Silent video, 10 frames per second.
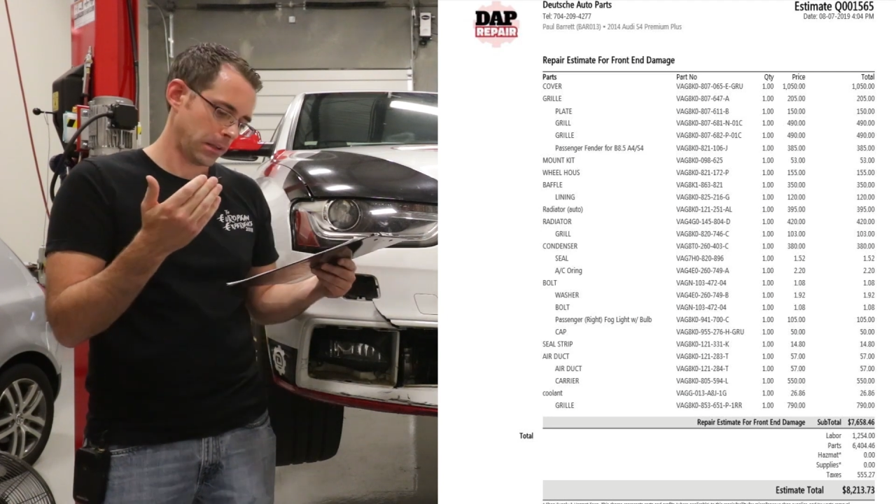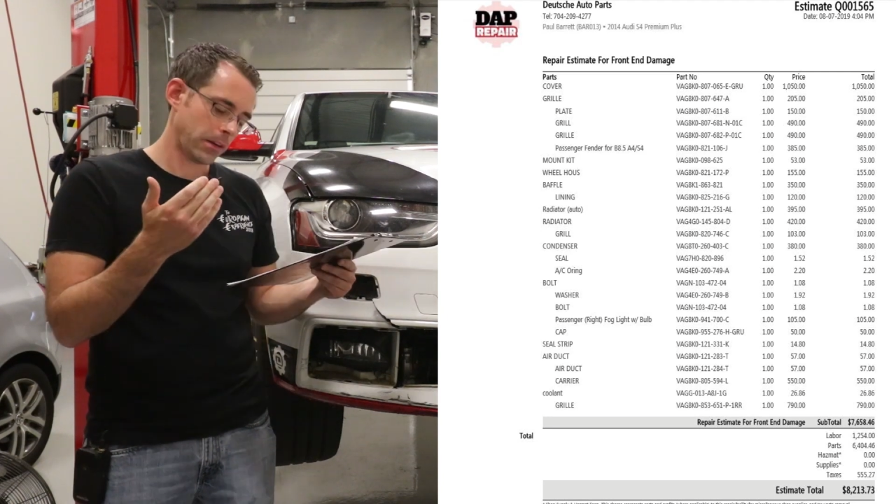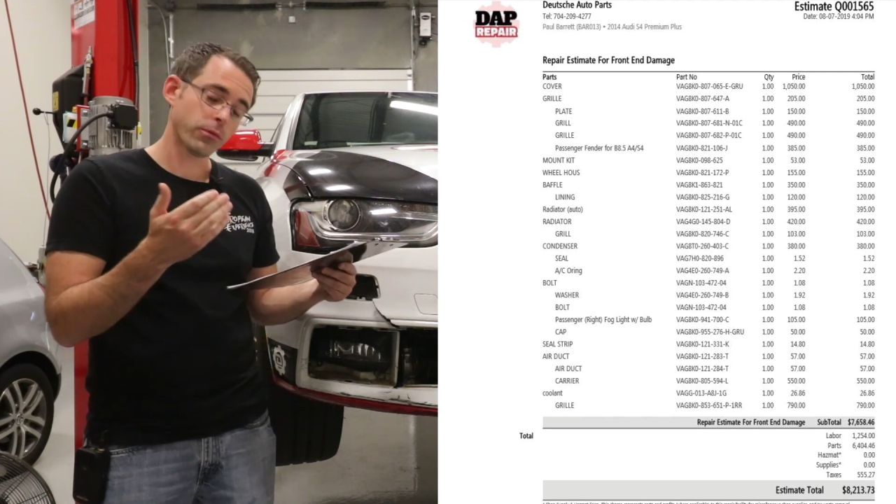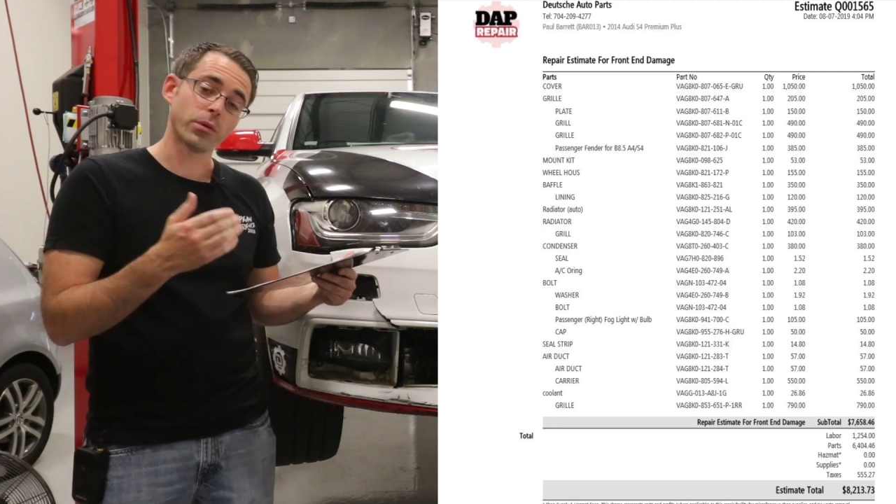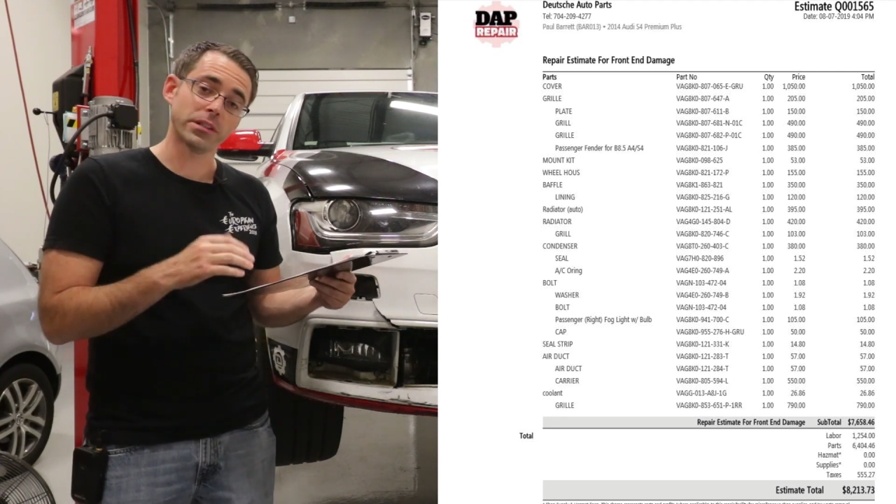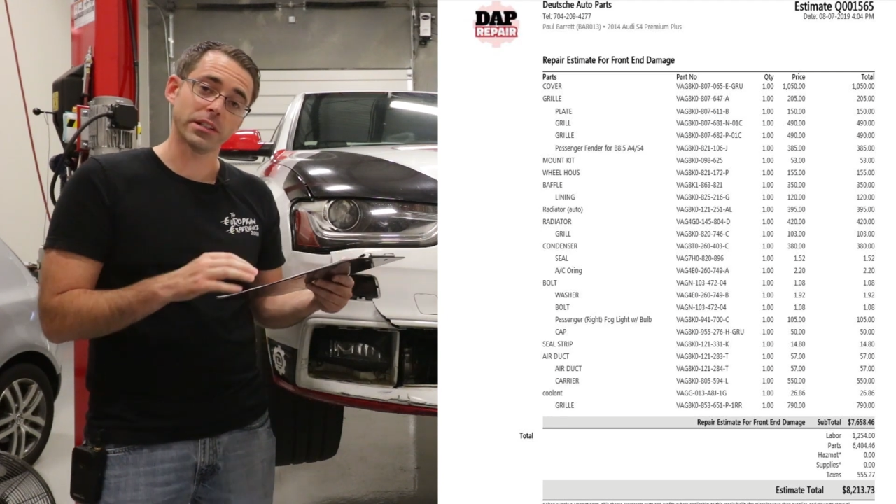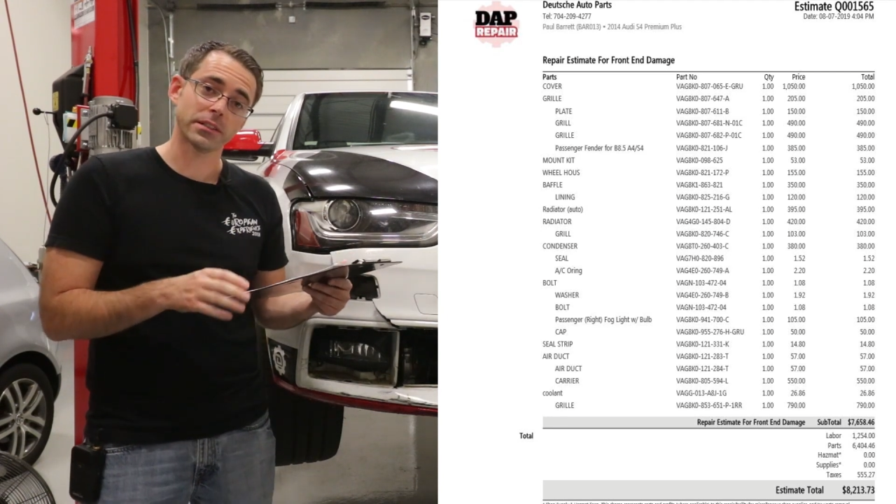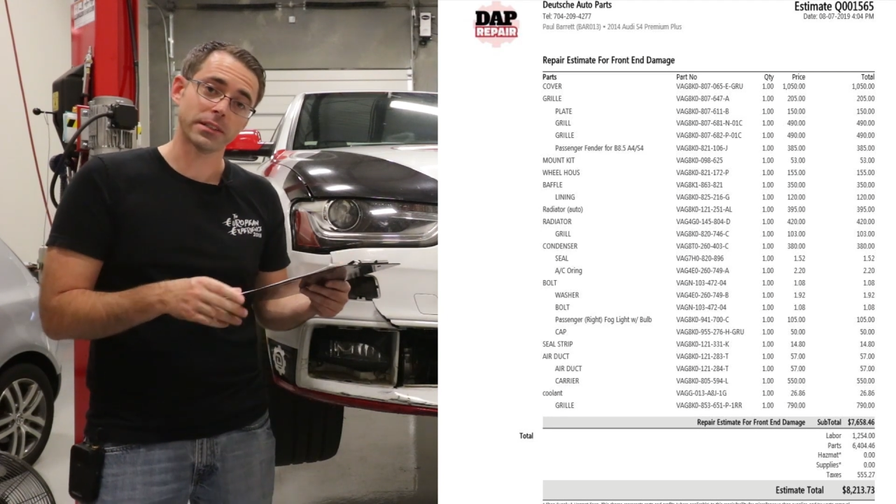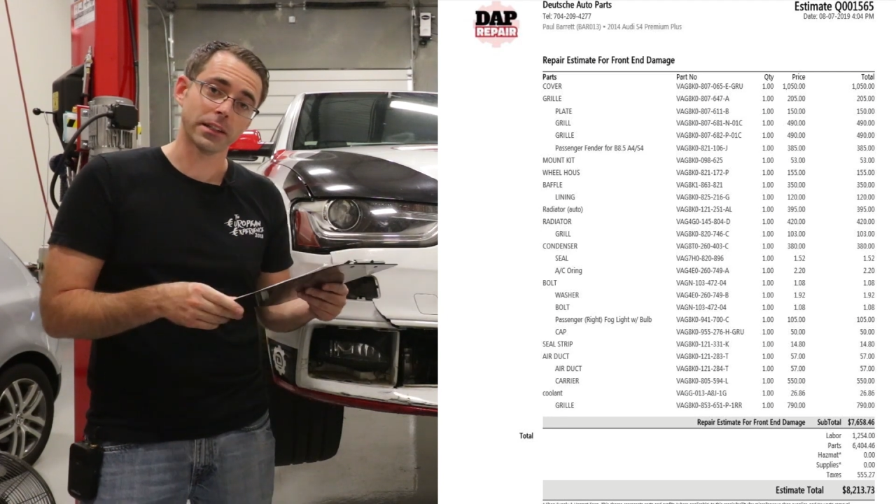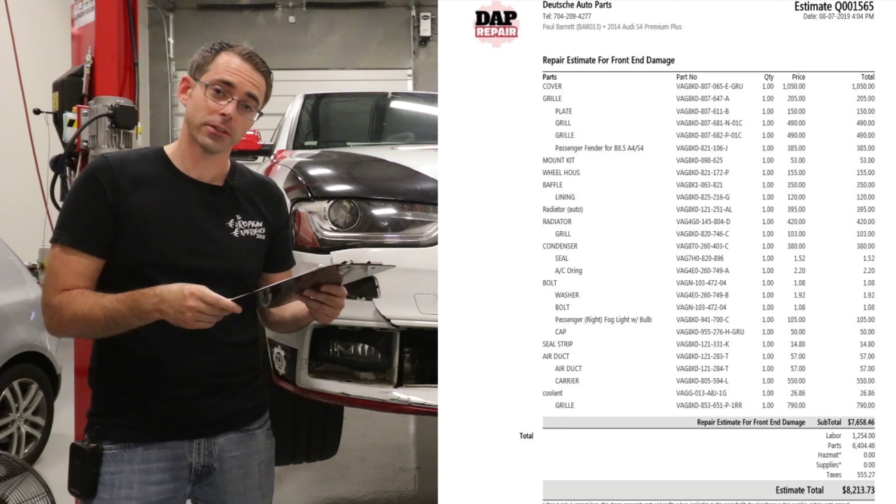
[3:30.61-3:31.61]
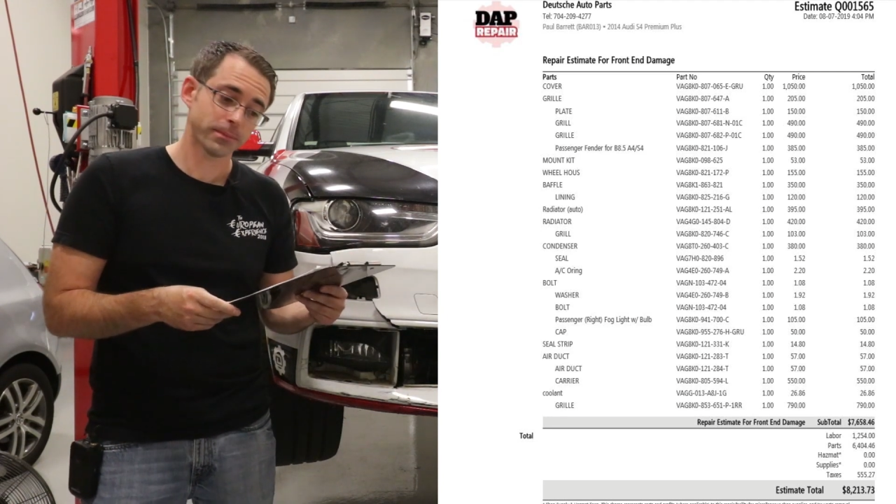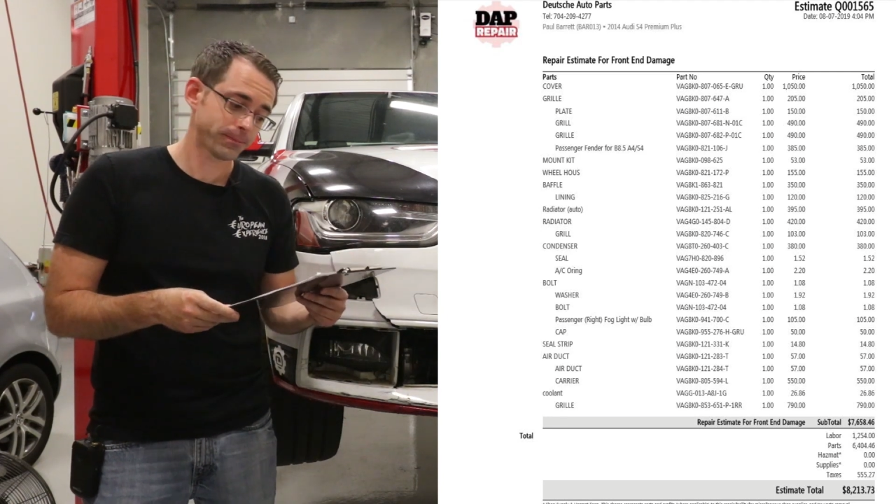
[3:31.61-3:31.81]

and 46 cents.